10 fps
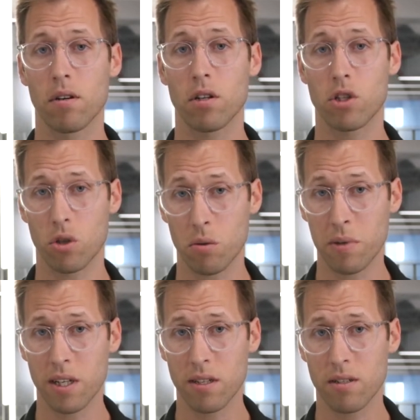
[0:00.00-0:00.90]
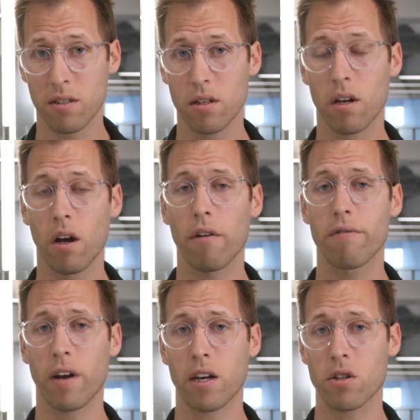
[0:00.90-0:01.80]
attunement,
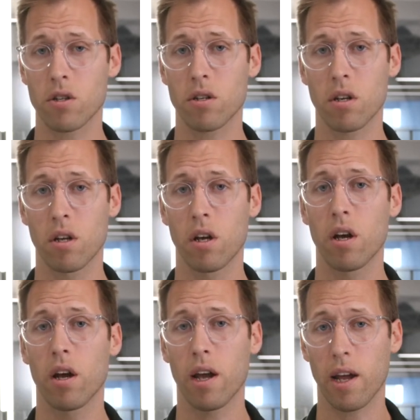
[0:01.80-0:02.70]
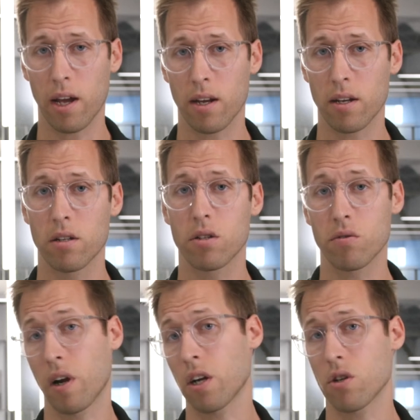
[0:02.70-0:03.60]
affection, and
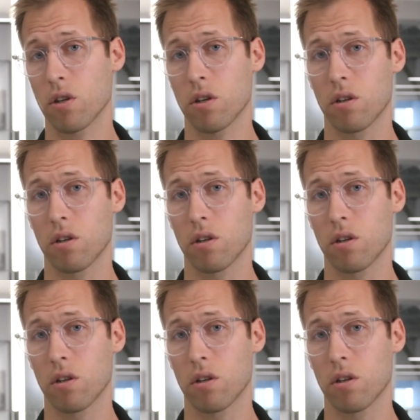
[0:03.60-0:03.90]
direction.